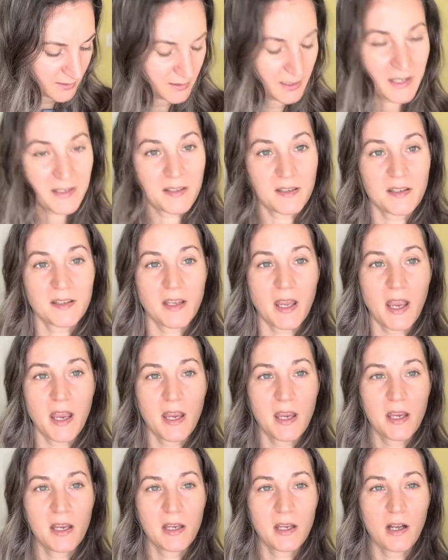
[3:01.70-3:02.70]
doesn't
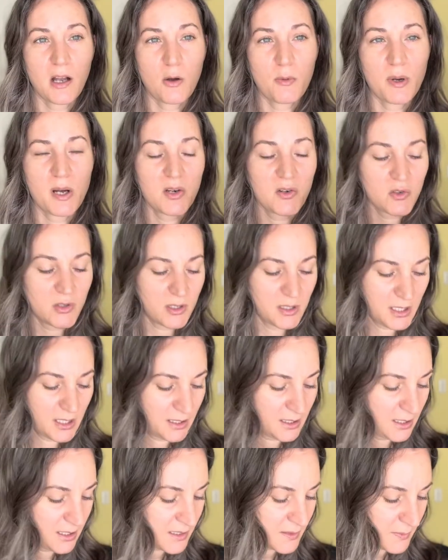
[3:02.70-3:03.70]
say how much, and then
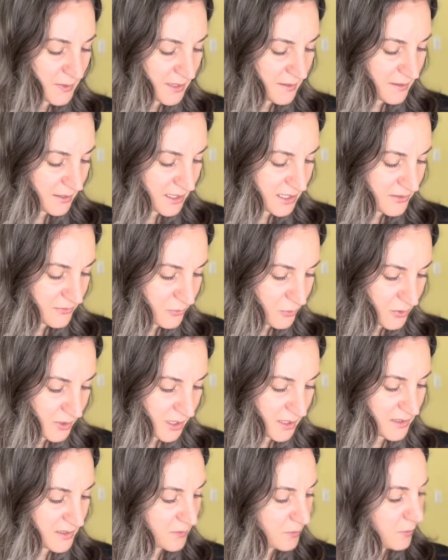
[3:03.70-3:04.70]
this one I think is 40
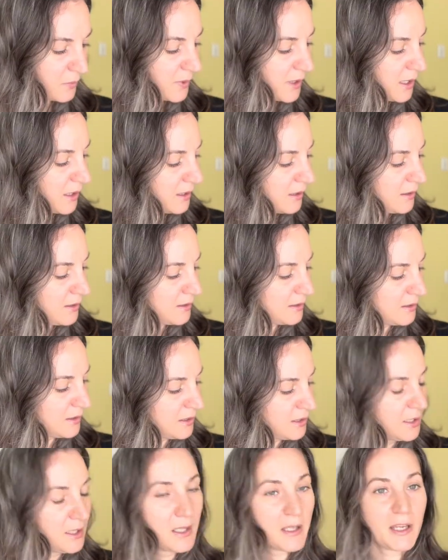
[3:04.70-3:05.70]
as well.
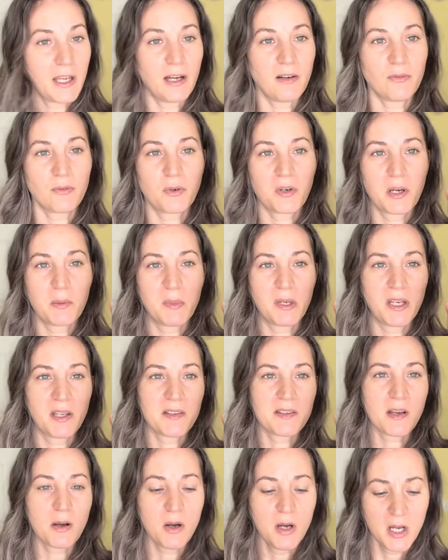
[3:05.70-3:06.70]
Yeah, 40 minutes.
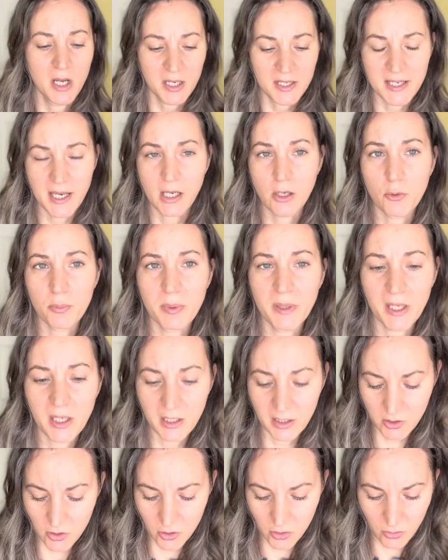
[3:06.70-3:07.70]
So take your
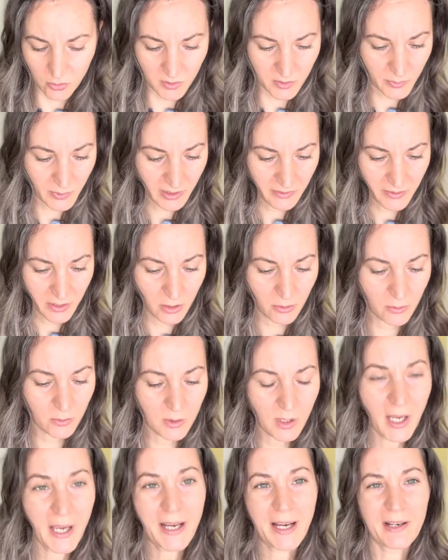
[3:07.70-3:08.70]
pick, choose whatever you
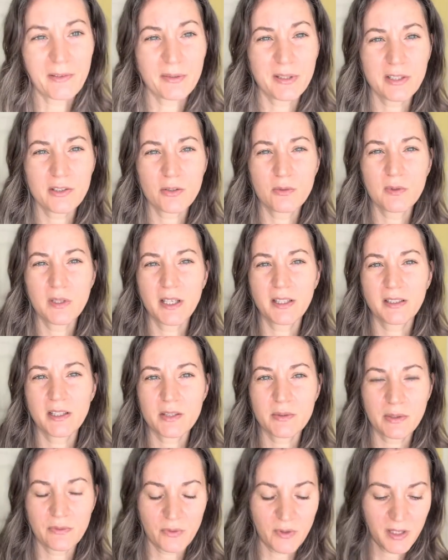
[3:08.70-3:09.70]
like. I really don't like this
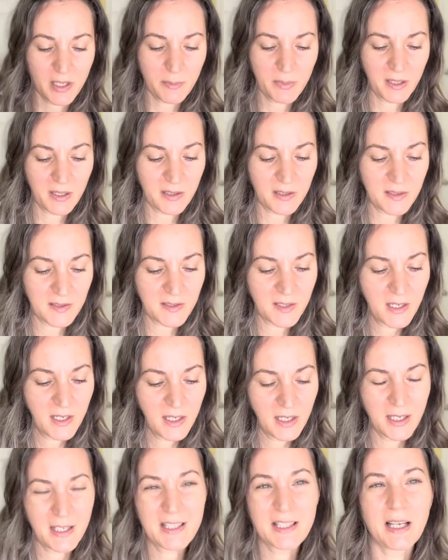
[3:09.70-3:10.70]
one for that because
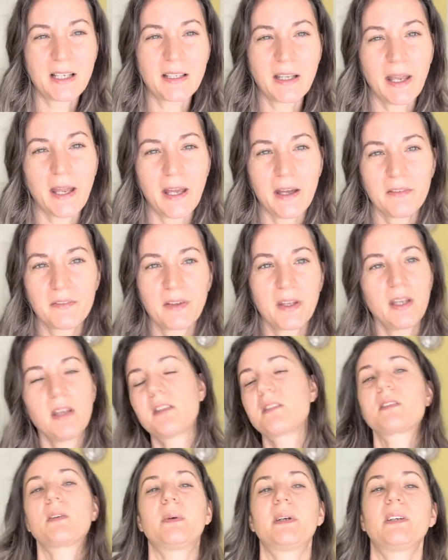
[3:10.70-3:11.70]
it's kind of heavy,
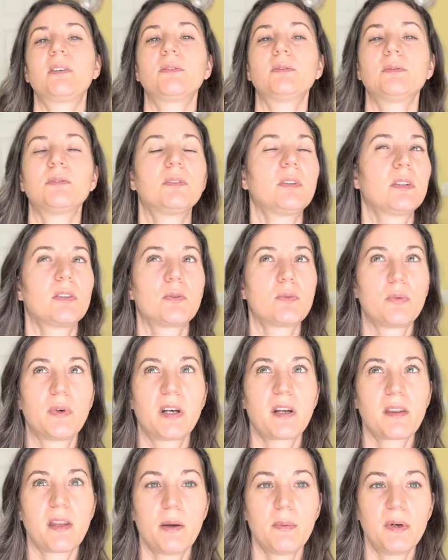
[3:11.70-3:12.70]
so I don't
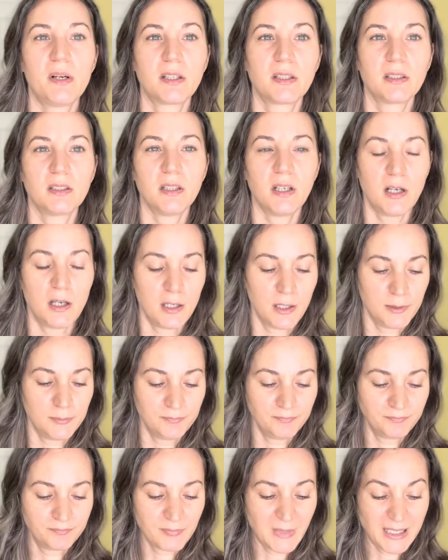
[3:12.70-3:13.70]
wear that one
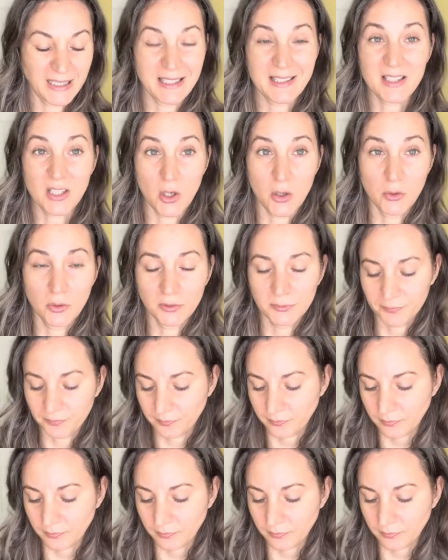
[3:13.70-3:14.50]
on its own.